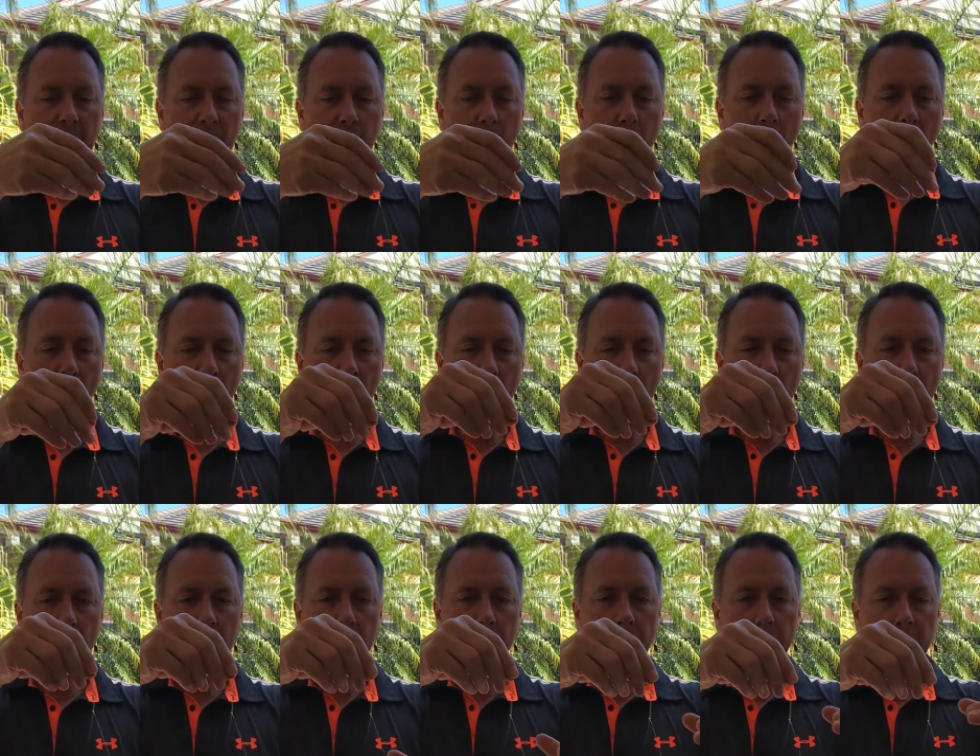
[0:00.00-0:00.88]

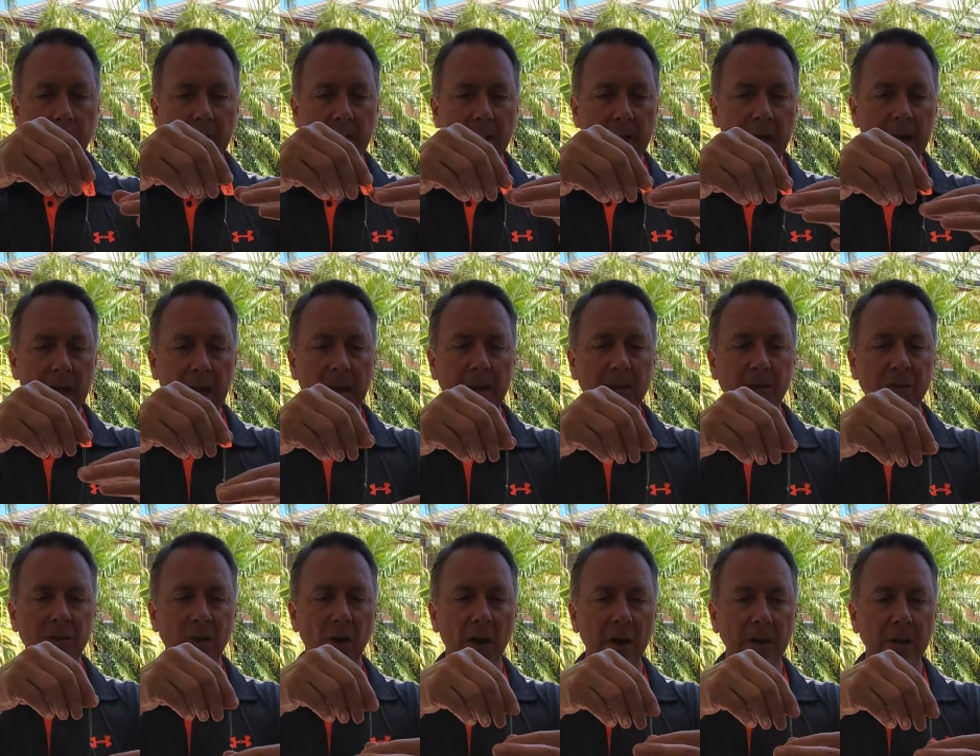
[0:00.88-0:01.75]
mono
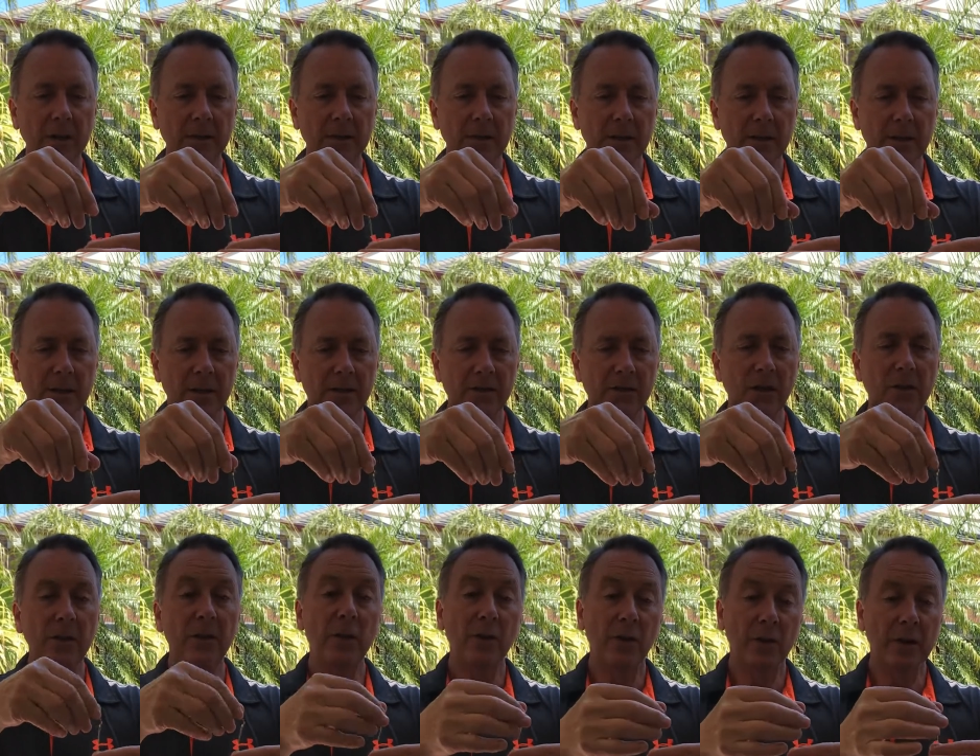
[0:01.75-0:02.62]
inside it,
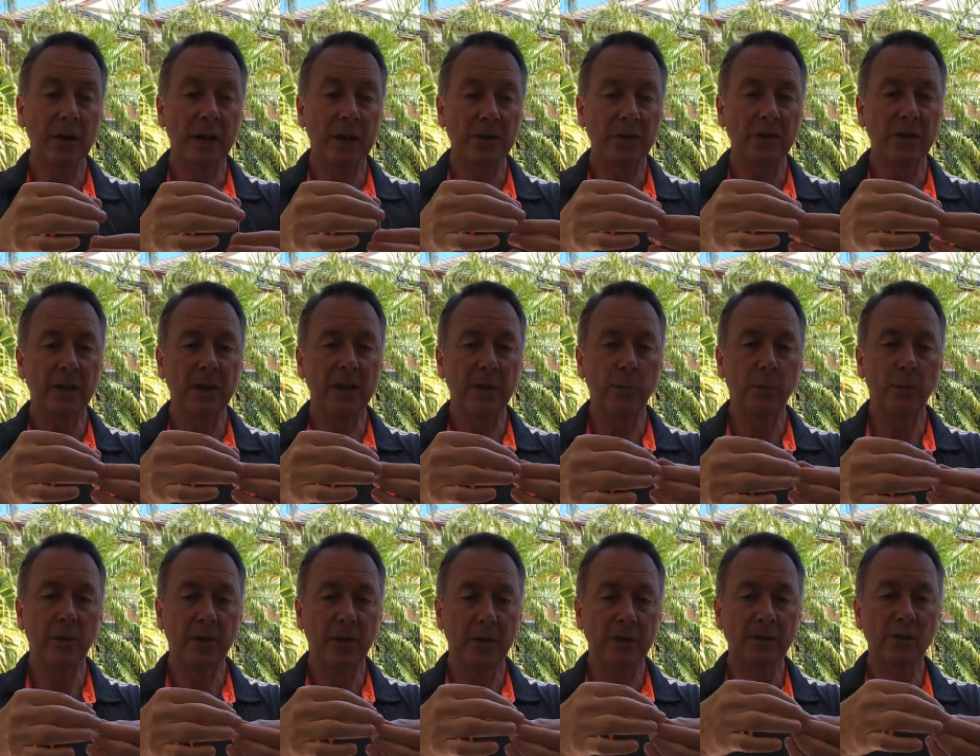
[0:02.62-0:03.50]
so that you can actually,
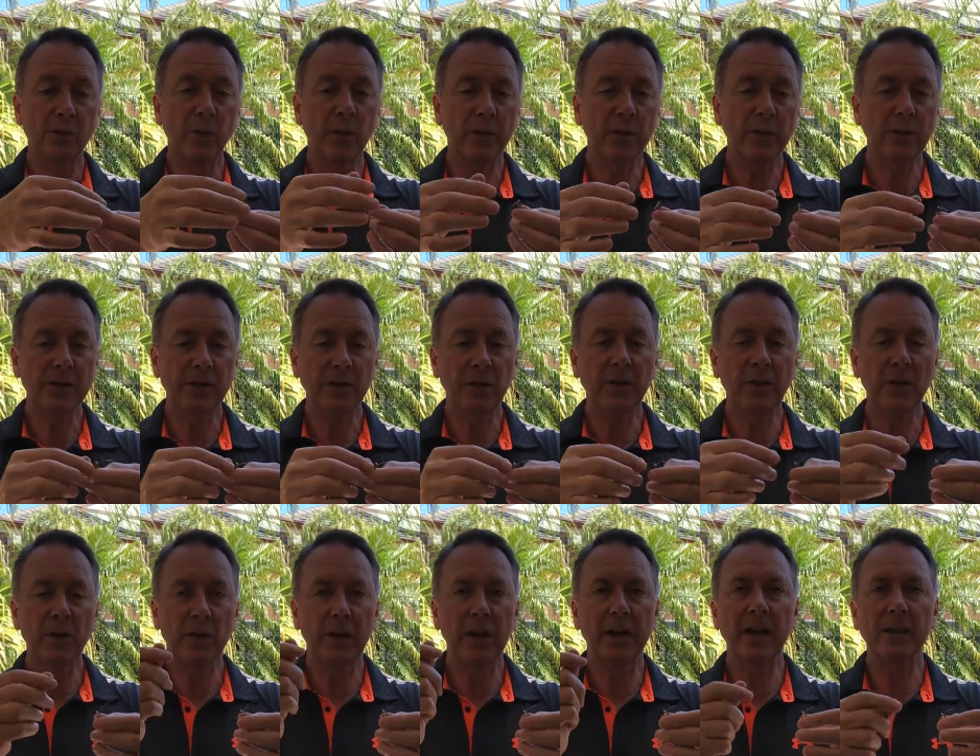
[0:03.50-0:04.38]
with a swivel, so that
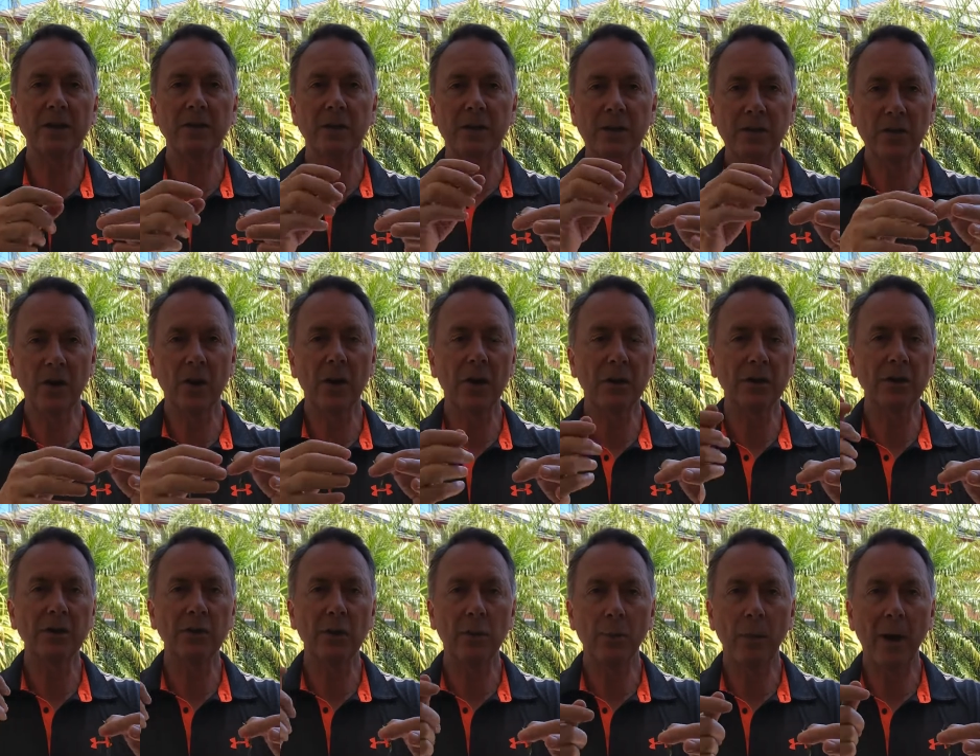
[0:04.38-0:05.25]
you can actually tie it
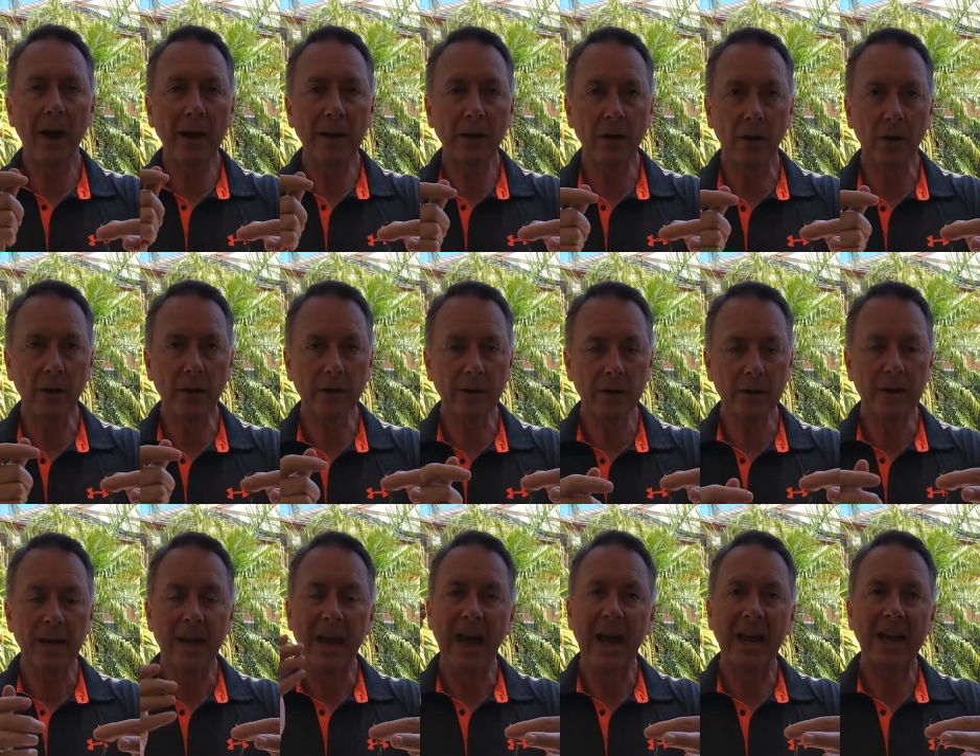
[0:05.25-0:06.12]
to your main line
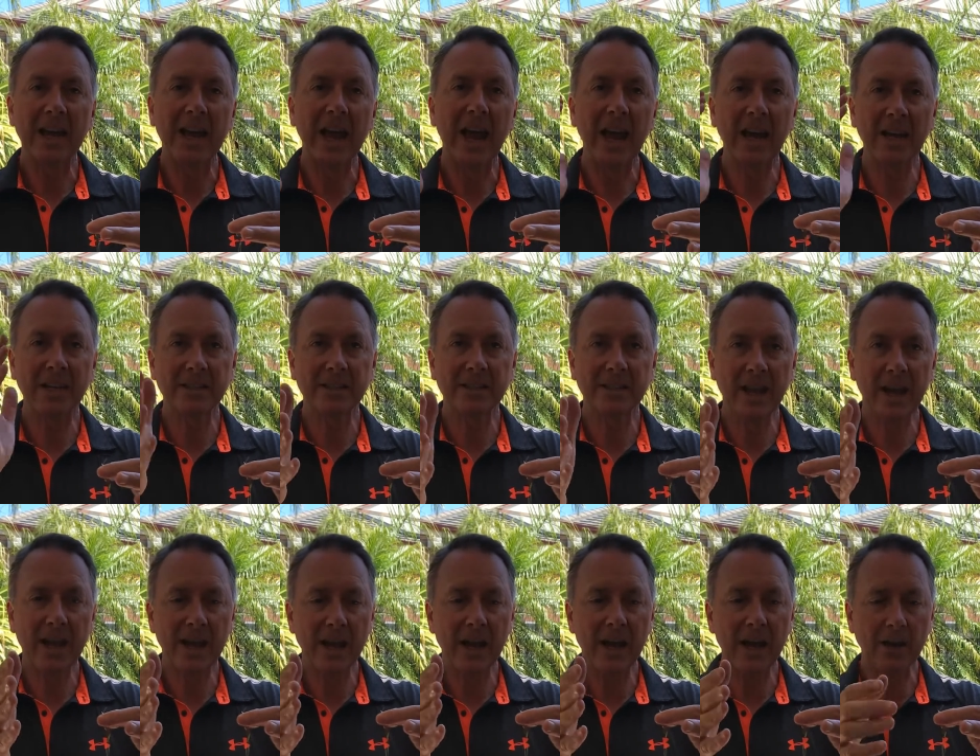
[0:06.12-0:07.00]
and cast
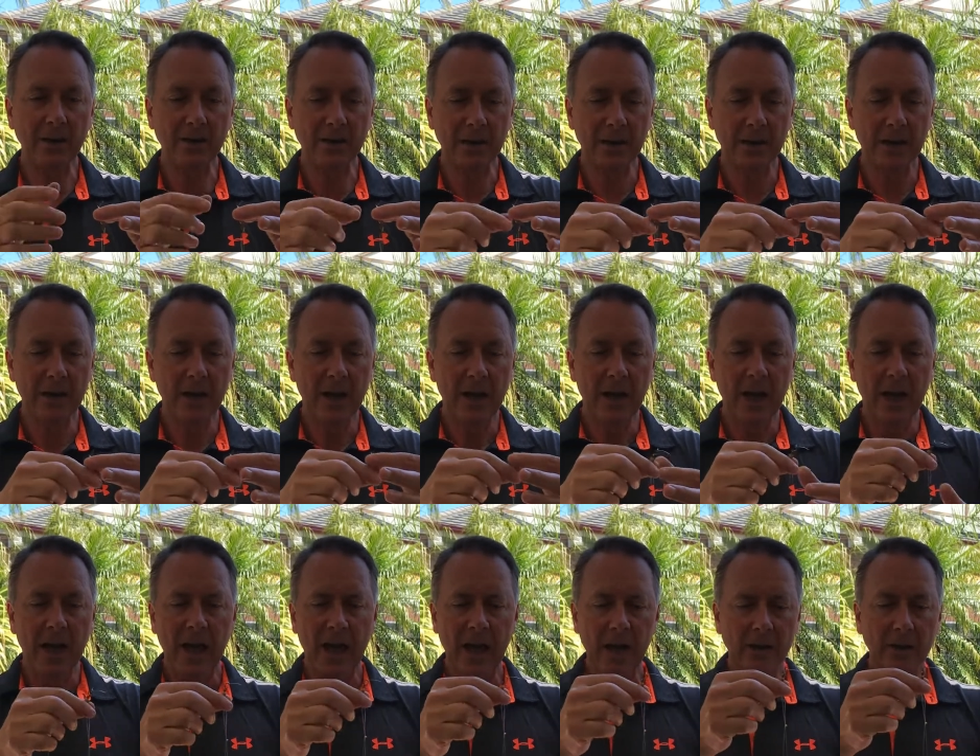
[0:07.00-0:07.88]
that out.
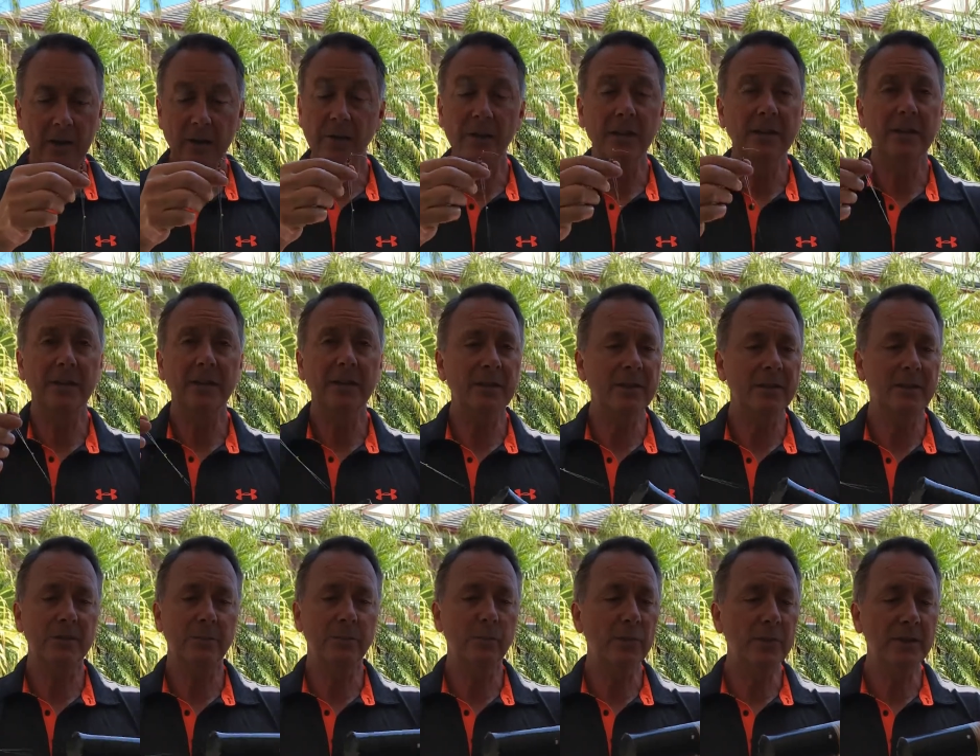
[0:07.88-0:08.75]
And
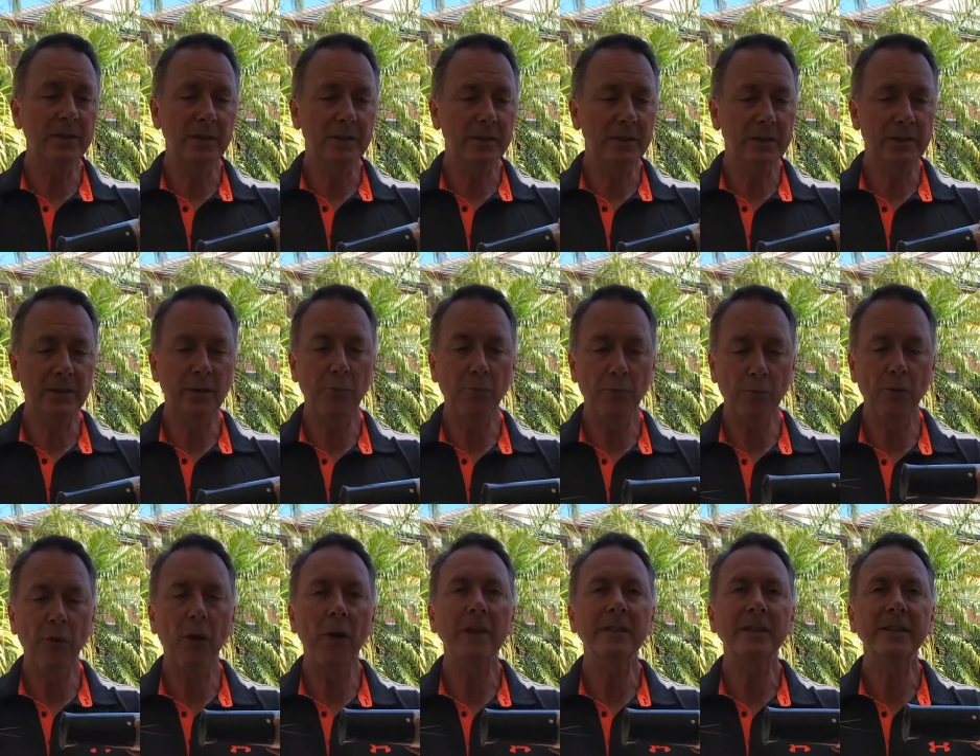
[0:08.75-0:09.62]
this was
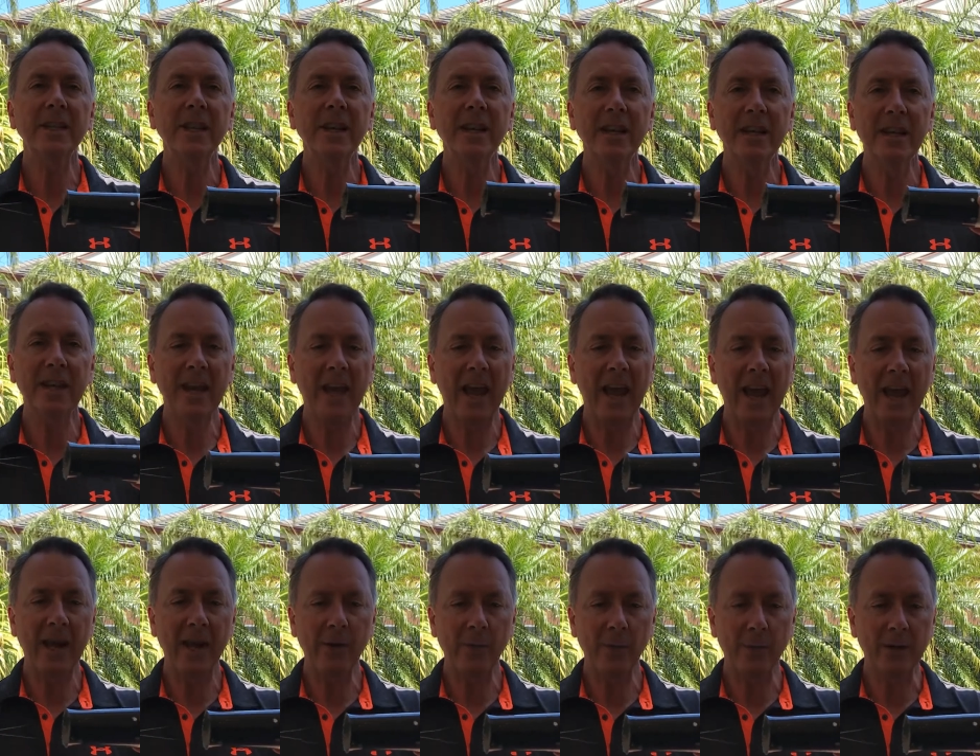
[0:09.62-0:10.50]
surprisingly
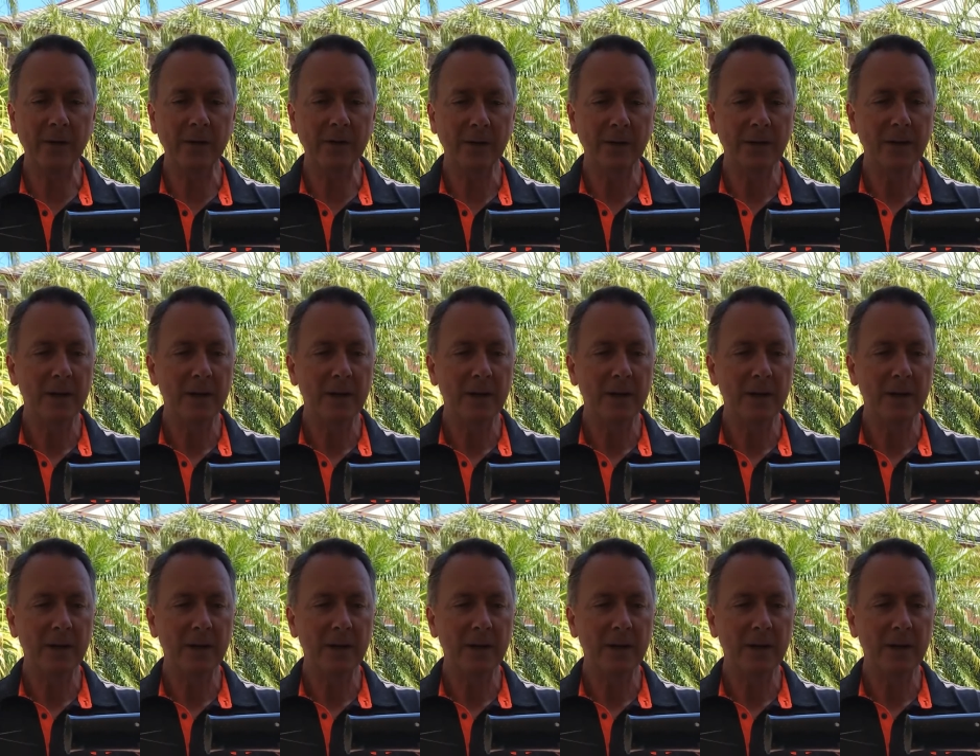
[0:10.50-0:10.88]
accurate